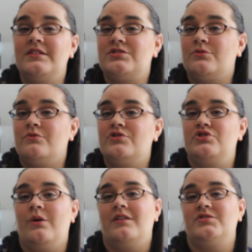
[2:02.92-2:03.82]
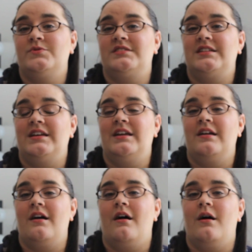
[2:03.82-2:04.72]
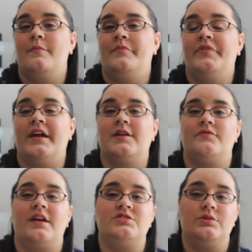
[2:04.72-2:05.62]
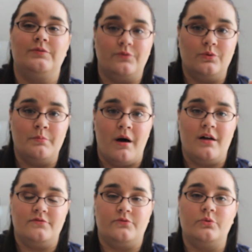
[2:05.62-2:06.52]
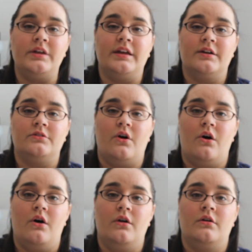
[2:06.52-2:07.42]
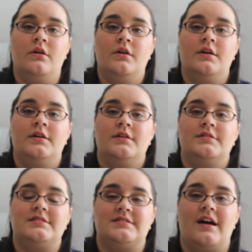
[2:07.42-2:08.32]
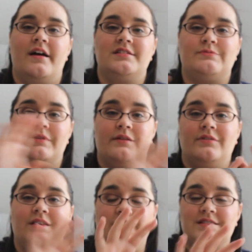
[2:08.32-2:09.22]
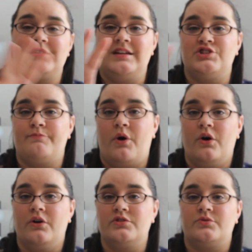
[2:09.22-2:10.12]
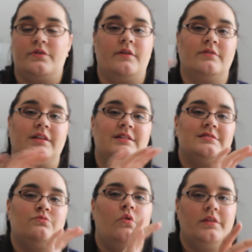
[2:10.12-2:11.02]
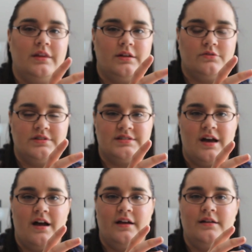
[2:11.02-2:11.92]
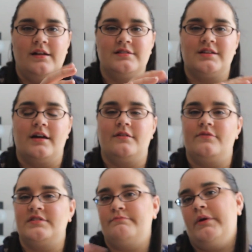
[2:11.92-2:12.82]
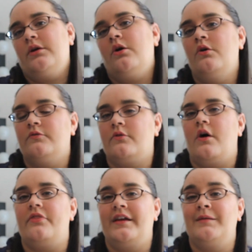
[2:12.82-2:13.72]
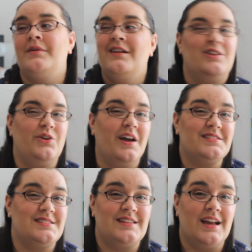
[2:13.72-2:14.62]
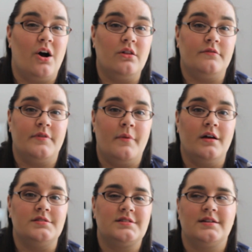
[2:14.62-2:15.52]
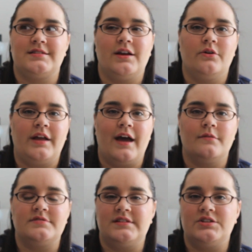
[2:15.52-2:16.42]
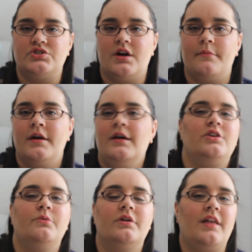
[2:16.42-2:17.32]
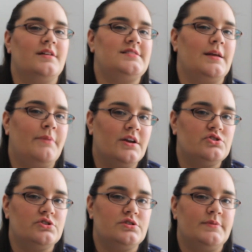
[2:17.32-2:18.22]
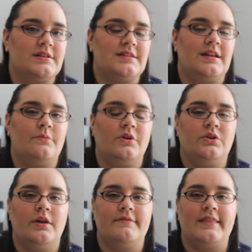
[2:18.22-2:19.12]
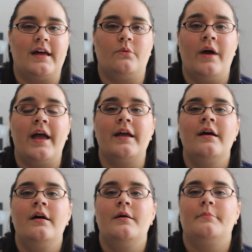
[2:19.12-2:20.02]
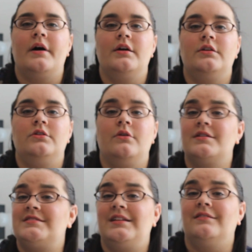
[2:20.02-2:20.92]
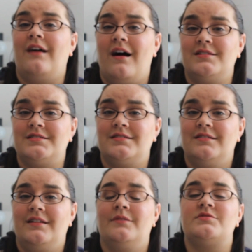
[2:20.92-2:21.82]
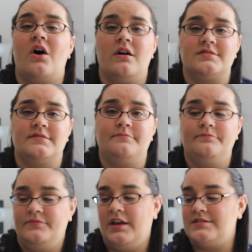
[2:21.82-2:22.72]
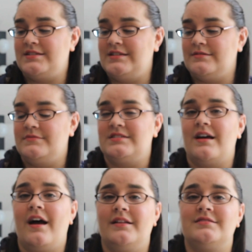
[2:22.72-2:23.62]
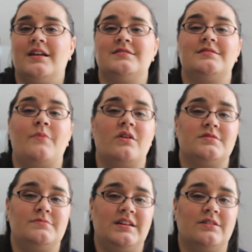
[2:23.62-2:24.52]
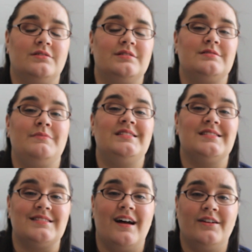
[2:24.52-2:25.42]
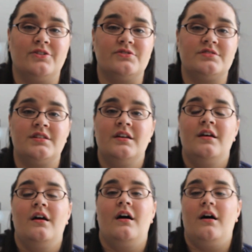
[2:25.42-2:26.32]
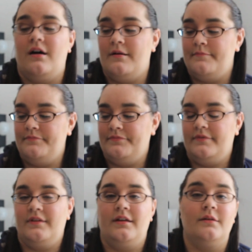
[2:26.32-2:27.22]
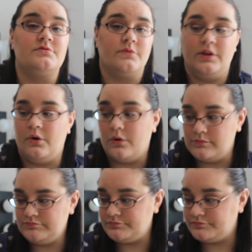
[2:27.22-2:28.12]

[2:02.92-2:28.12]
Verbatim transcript: of these stores you got to see, um, like if they do full month, full year long designs where they release each part or they release one little design and it's kind of this big overall theme. You got to see all of the months because they already had them stitched up. You weren't allowed to take pictures because they didn't want you giving that away, but you got to see a lot it was awesome. got to see some designs, got some awesome deals, meet designers. Um, it was really cool.